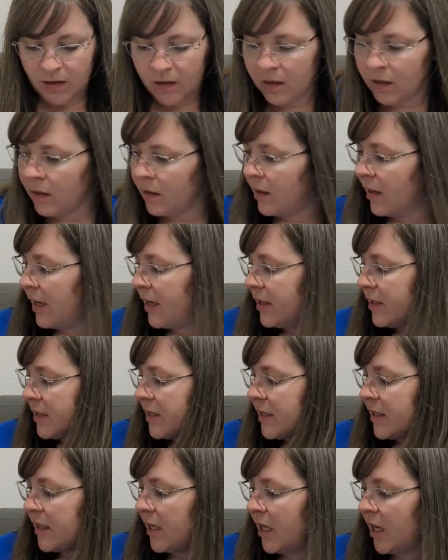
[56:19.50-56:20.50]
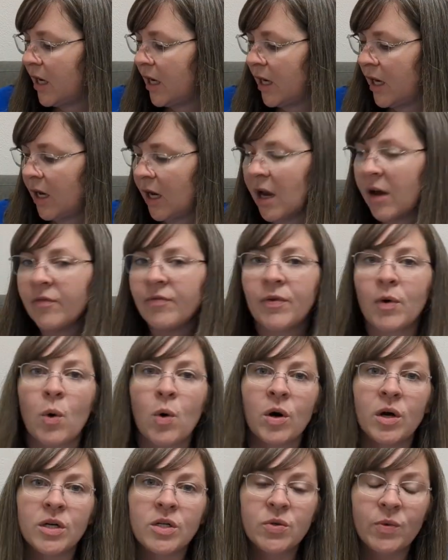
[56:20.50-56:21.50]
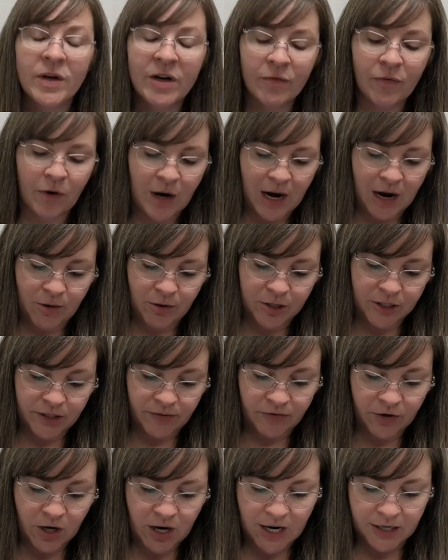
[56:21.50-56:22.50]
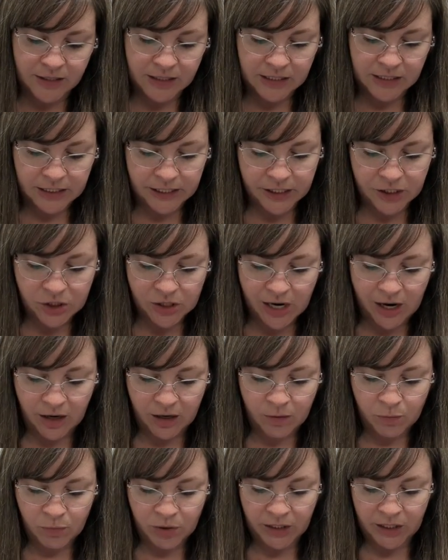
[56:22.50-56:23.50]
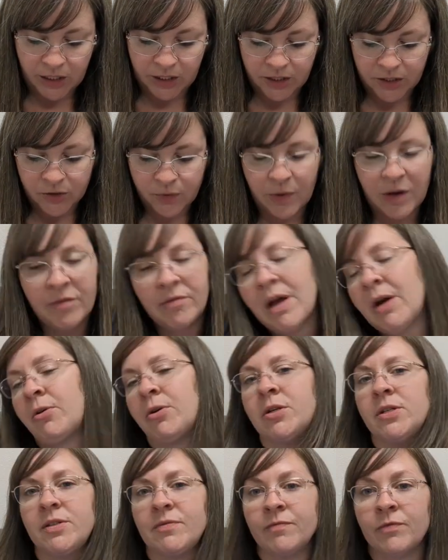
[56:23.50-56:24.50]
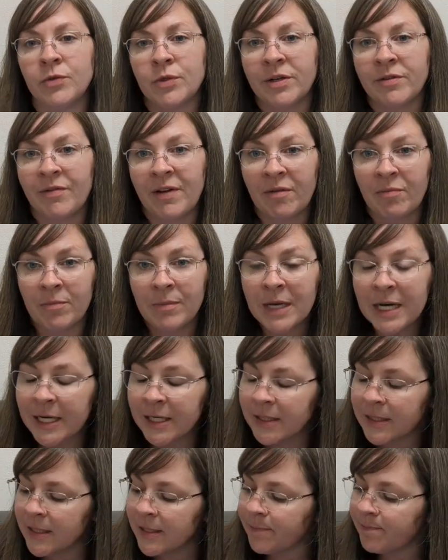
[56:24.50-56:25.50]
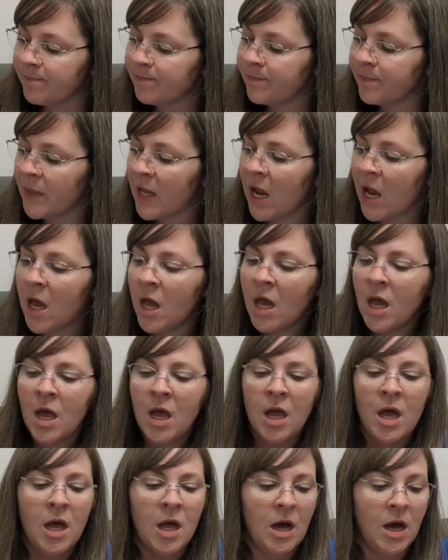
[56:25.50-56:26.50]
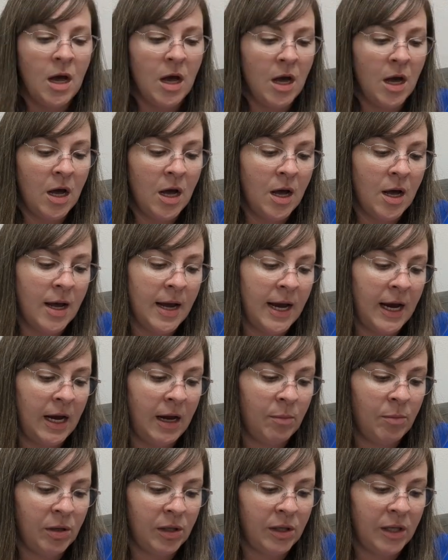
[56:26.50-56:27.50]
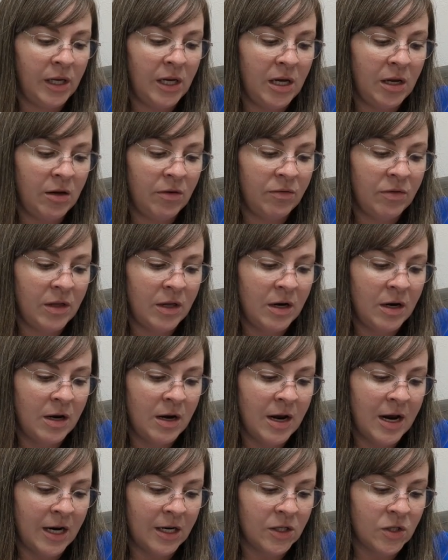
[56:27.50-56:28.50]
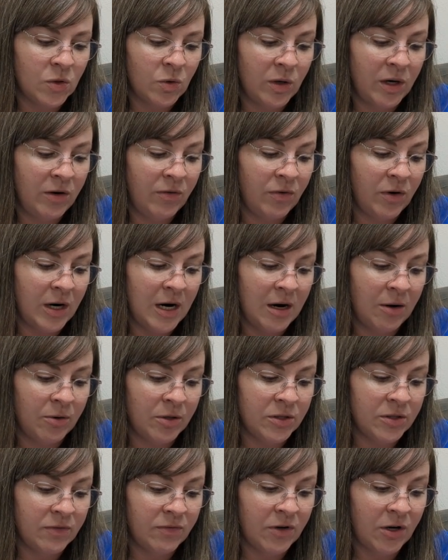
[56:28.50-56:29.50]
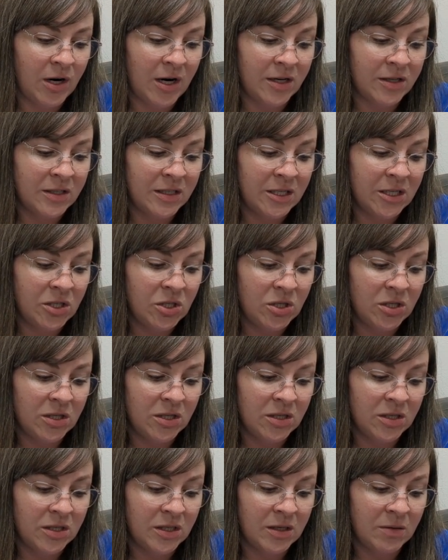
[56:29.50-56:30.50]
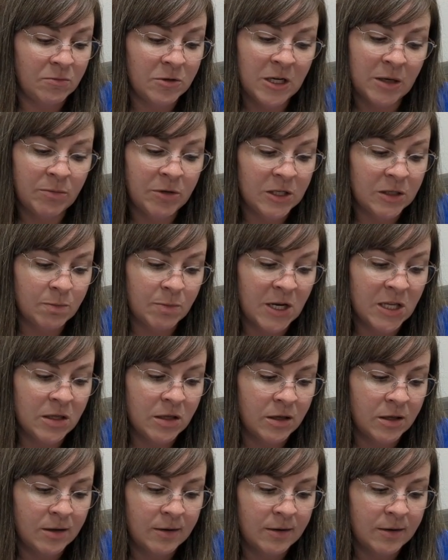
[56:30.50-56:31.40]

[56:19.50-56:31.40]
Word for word: let's see for 24 hours of cross stitch, I completed 12 hours and 45 minutes. I believe the next 24 hours of cross stitch is sometime this month